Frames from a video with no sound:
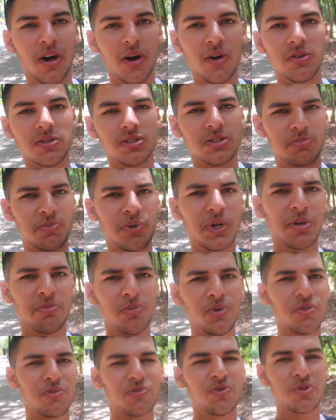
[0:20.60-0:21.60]
holes. It's a pretty
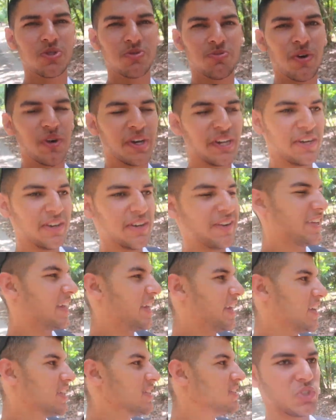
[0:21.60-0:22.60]
beautiful spot here in
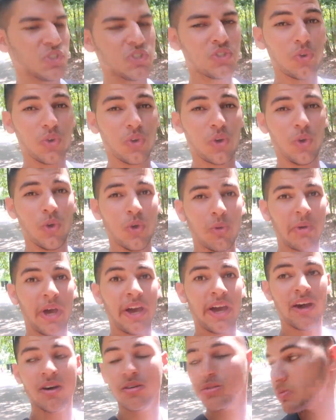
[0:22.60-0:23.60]
Cairns. We just took an Uber
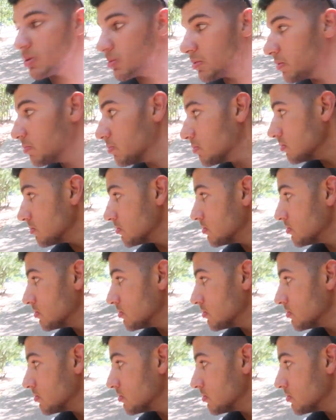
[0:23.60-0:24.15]
out from the...